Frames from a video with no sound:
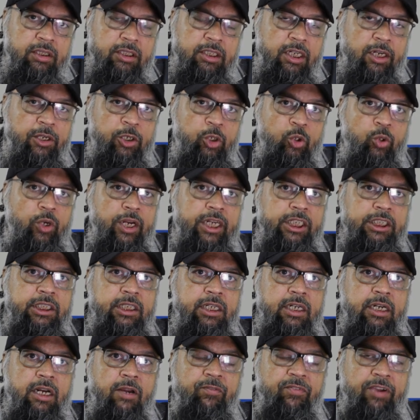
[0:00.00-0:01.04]
the
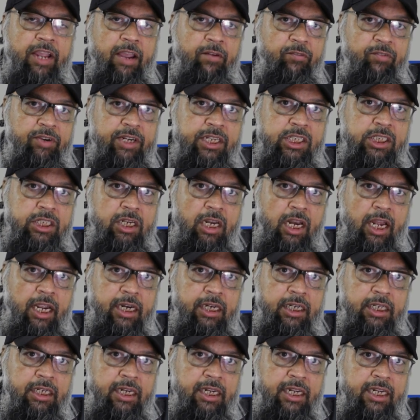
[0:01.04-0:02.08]
duration of every
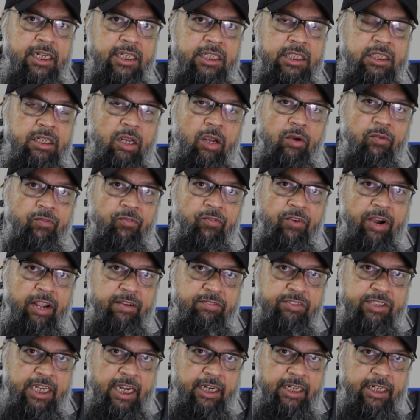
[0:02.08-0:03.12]
slide is
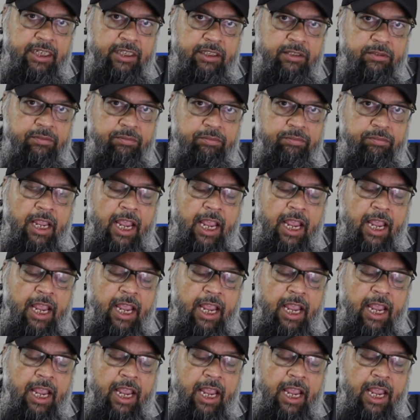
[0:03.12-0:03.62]
five seconds.